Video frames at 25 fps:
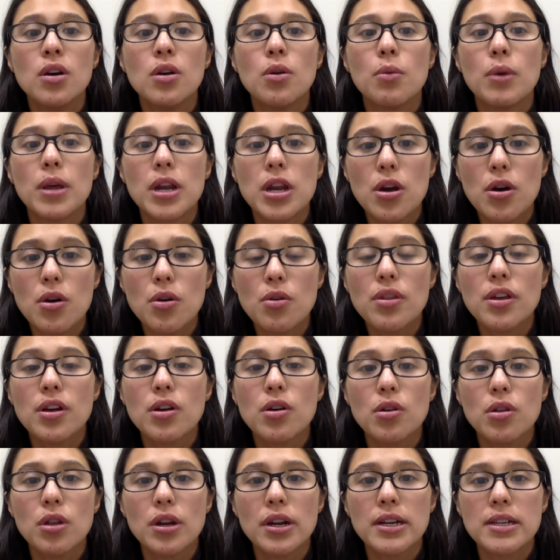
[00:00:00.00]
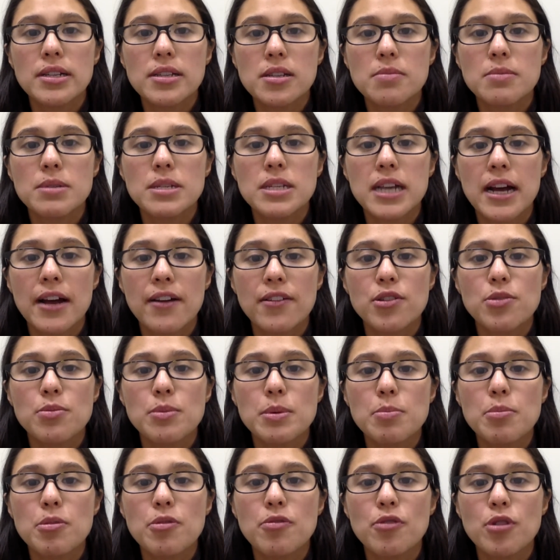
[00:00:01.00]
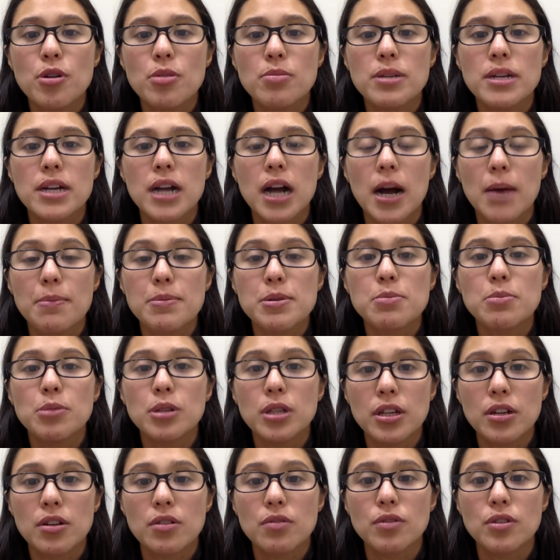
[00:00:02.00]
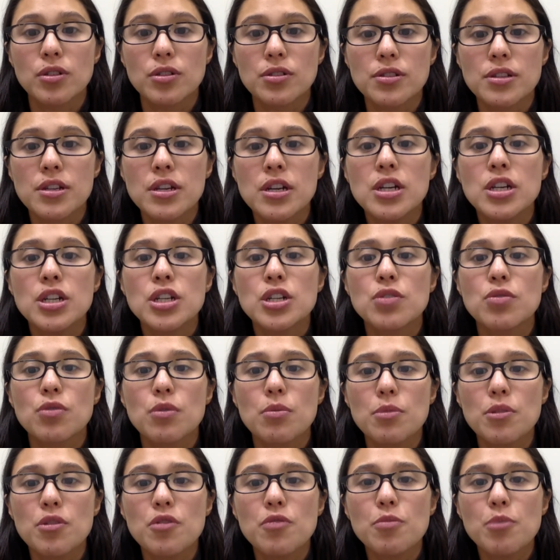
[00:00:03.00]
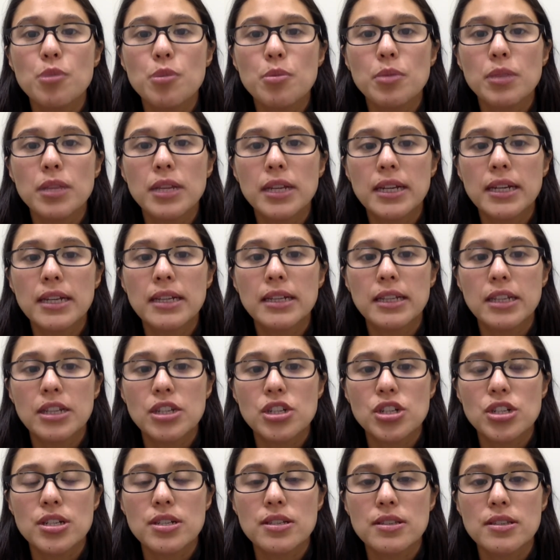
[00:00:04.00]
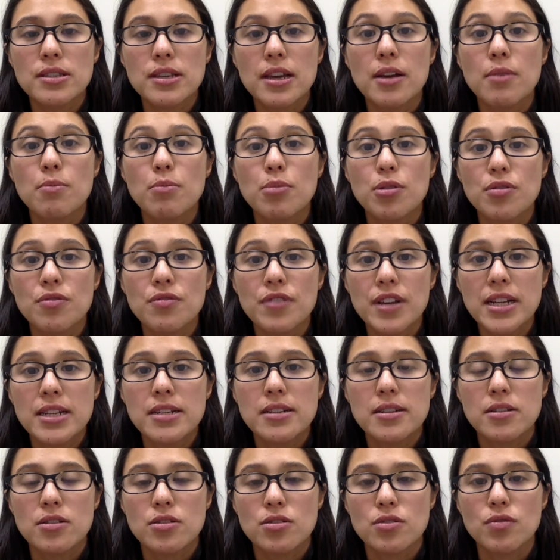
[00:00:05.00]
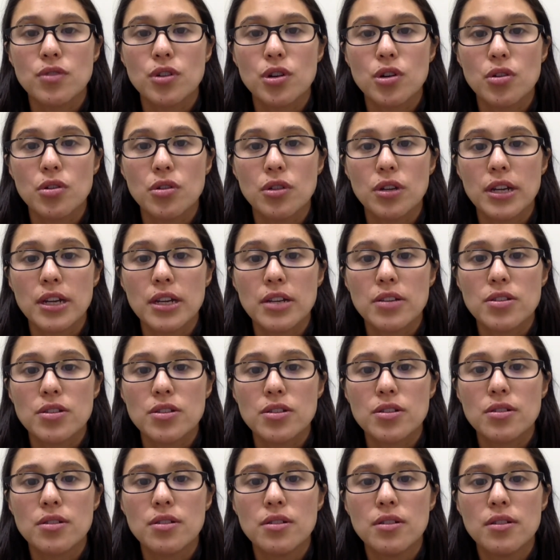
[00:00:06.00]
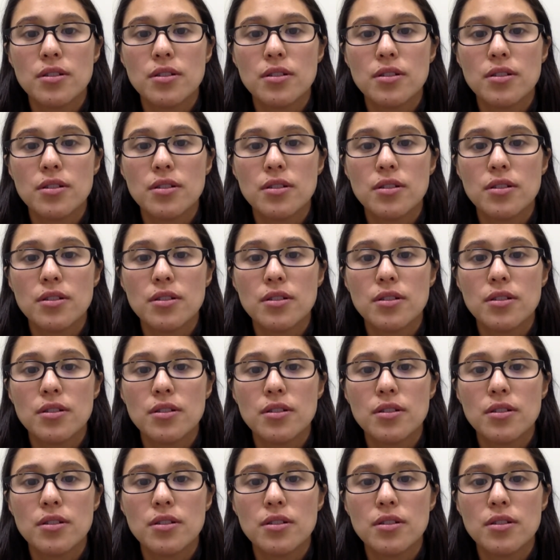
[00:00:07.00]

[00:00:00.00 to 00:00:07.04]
We know that colonoscopies have to be performed at optimal intervals to remove premalignant lesions and prevent interval colon cancer.